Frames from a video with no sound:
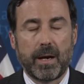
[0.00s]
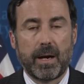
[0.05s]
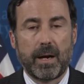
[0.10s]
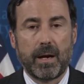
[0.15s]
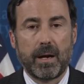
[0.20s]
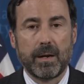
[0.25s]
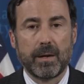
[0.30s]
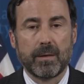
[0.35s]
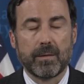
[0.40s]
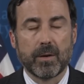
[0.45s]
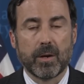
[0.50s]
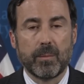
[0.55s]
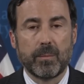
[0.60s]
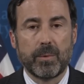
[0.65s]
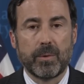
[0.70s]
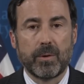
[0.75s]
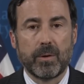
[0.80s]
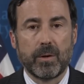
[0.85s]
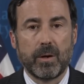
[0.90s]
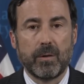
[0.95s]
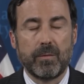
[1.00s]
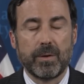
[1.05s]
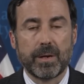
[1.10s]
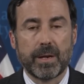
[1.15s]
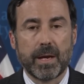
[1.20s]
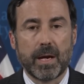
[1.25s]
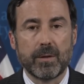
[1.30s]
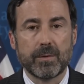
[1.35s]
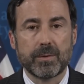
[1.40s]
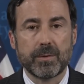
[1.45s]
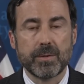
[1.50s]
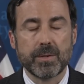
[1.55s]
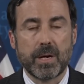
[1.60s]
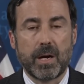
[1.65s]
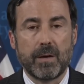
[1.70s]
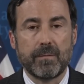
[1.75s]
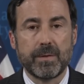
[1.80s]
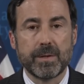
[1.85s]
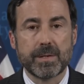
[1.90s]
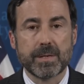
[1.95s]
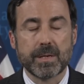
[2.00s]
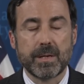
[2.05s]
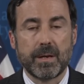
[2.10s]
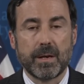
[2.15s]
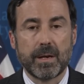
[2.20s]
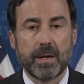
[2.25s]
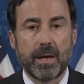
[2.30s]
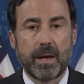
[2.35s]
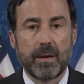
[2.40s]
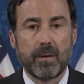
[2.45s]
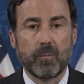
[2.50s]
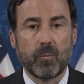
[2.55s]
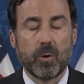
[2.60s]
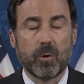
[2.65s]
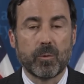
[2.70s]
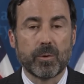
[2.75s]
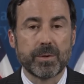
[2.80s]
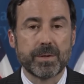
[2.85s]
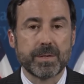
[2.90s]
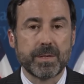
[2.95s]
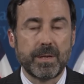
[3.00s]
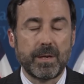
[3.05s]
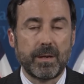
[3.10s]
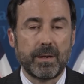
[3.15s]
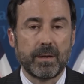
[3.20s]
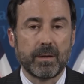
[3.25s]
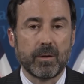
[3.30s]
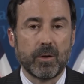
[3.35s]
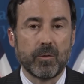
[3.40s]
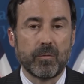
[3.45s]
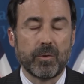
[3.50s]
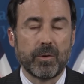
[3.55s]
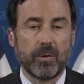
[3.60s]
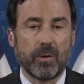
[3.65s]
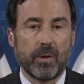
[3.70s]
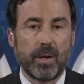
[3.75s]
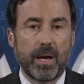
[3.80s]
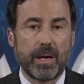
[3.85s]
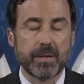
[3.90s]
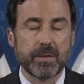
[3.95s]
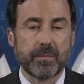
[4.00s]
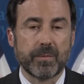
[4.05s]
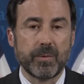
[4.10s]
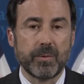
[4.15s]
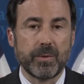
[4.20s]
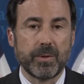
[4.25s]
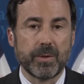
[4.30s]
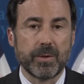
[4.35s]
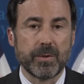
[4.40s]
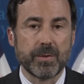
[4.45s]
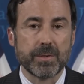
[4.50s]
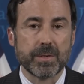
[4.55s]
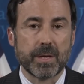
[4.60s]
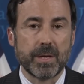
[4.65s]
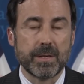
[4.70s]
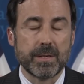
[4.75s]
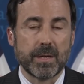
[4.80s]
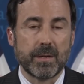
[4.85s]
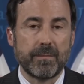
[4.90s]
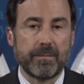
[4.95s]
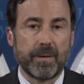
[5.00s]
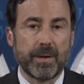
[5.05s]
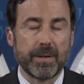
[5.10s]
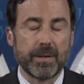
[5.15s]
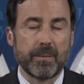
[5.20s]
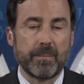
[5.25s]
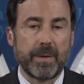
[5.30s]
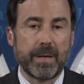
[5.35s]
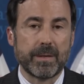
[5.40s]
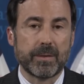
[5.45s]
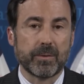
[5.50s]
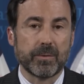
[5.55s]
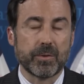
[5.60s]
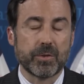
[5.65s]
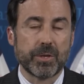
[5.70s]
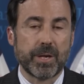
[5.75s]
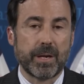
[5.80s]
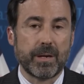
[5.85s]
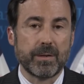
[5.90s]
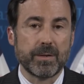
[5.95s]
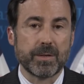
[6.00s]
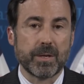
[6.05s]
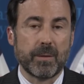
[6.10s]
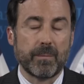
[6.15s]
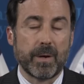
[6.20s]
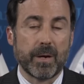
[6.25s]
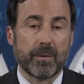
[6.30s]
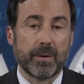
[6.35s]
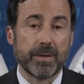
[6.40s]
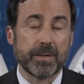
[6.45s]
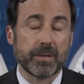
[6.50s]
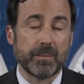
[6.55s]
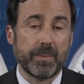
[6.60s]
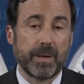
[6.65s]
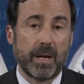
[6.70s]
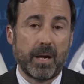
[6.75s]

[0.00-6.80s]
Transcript: high number of encounters. Obviously, again, what we're seeing over the last few years is a fundamental change in migration.